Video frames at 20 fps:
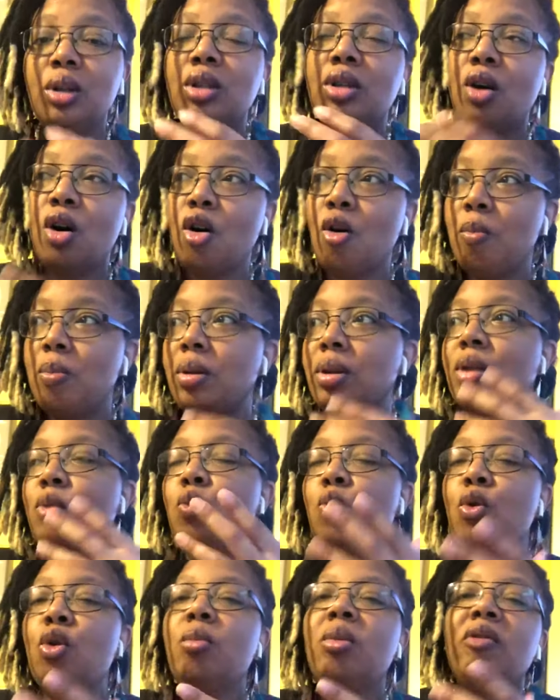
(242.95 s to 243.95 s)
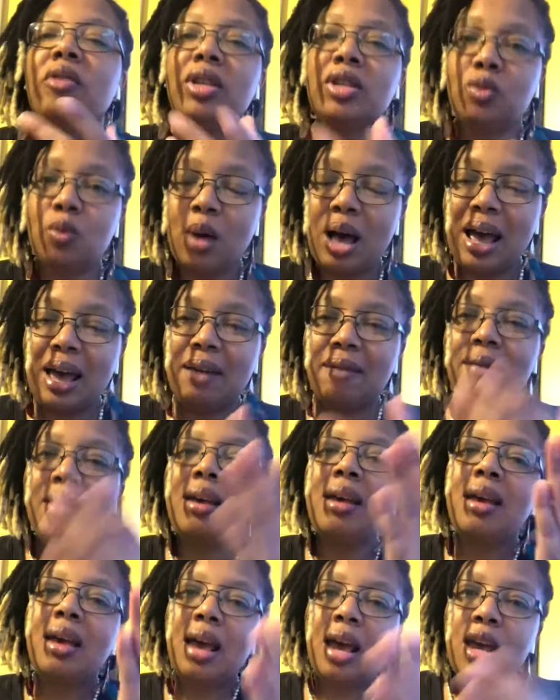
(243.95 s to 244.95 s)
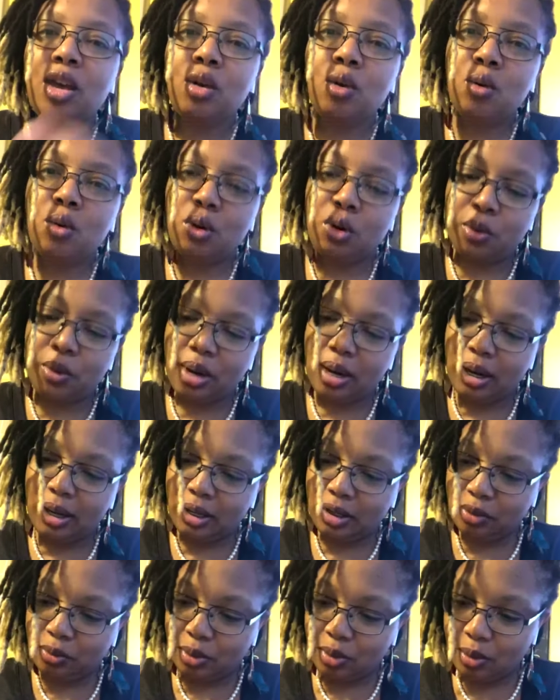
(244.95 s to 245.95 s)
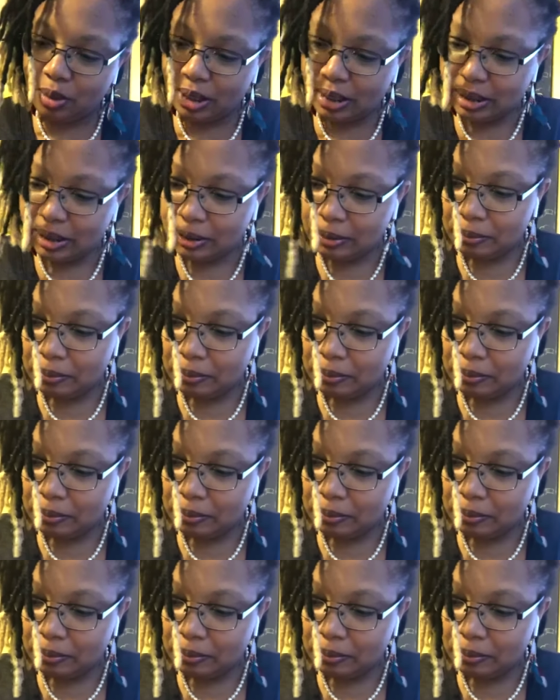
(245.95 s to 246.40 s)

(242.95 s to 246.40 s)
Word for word: to open the womb of his wife, and Yahuwah granted his request.